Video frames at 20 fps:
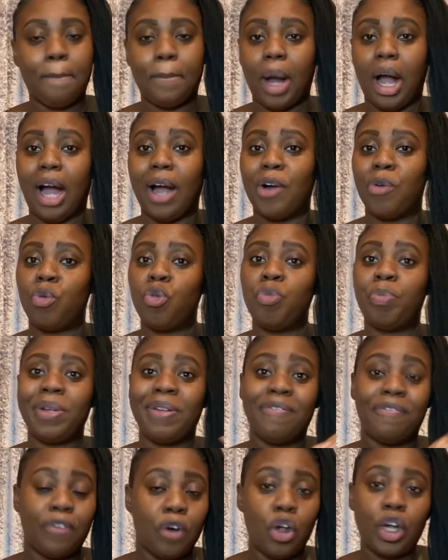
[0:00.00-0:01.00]
But I will be
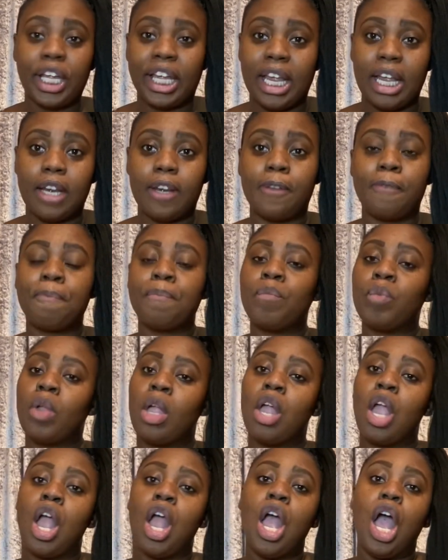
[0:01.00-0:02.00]
vlogging
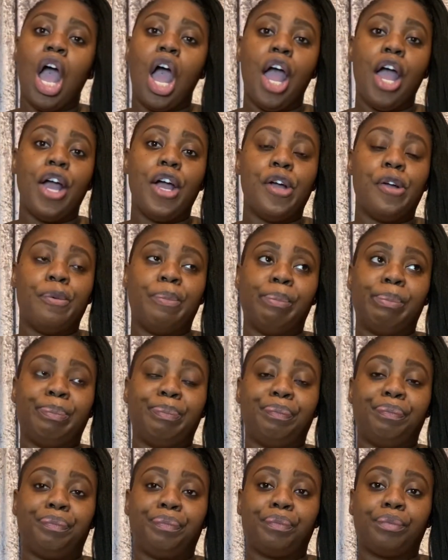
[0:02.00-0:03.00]
um,